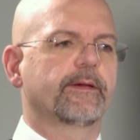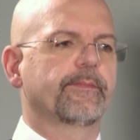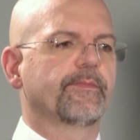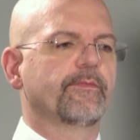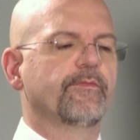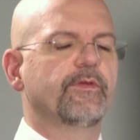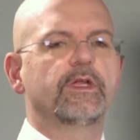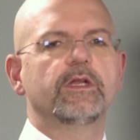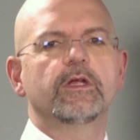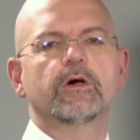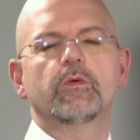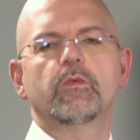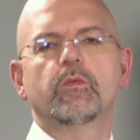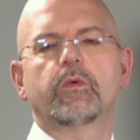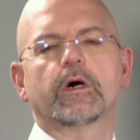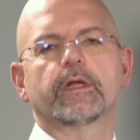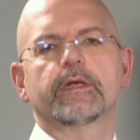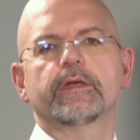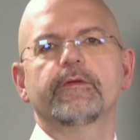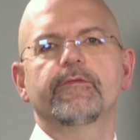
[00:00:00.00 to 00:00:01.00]
We know
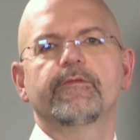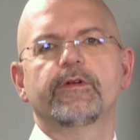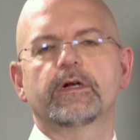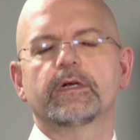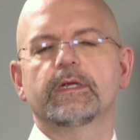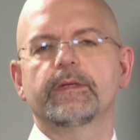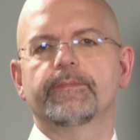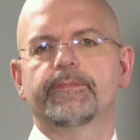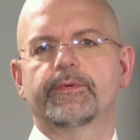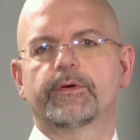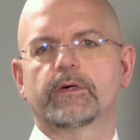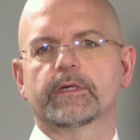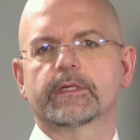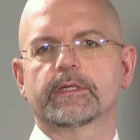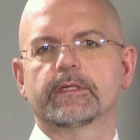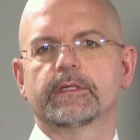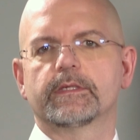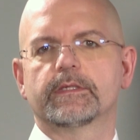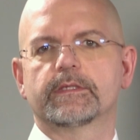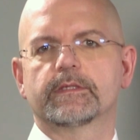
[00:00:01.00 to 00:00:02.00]
one very
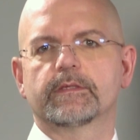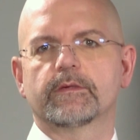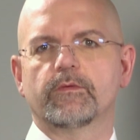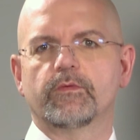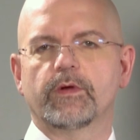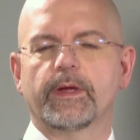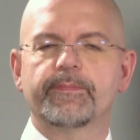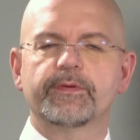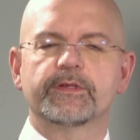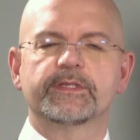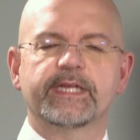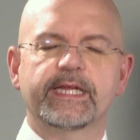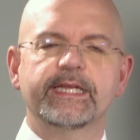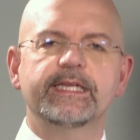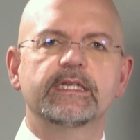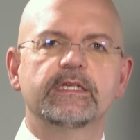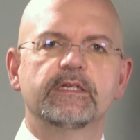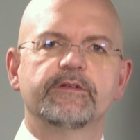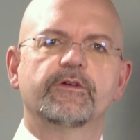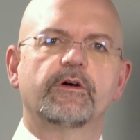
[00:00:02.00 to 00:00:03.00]
important
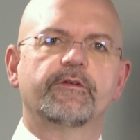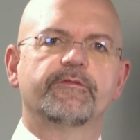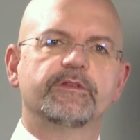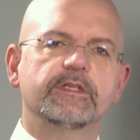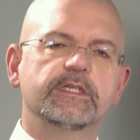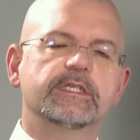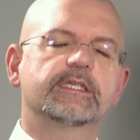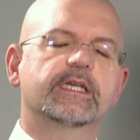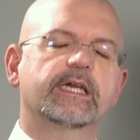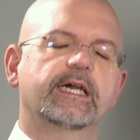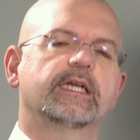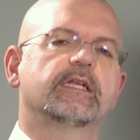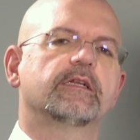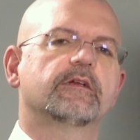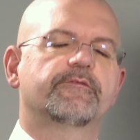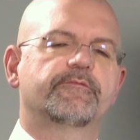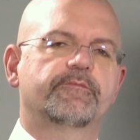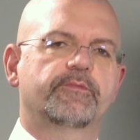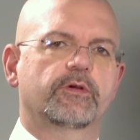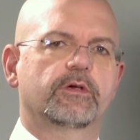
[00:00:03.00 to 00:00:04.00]
representative of this kind
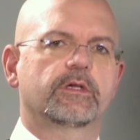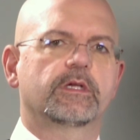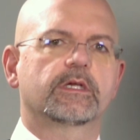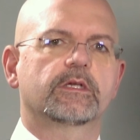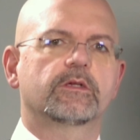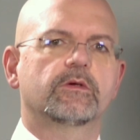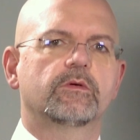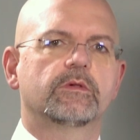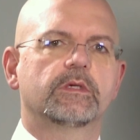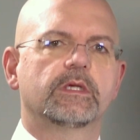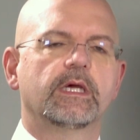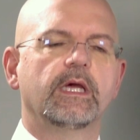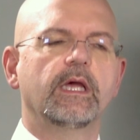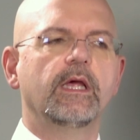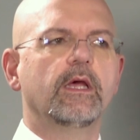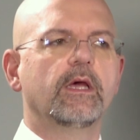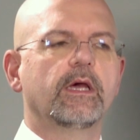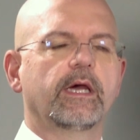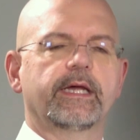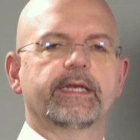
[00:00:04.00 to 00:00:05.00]
of product owner,
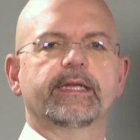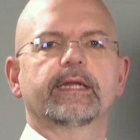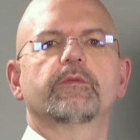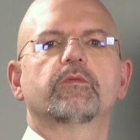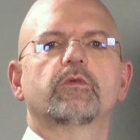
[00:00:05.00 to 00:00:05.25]
and that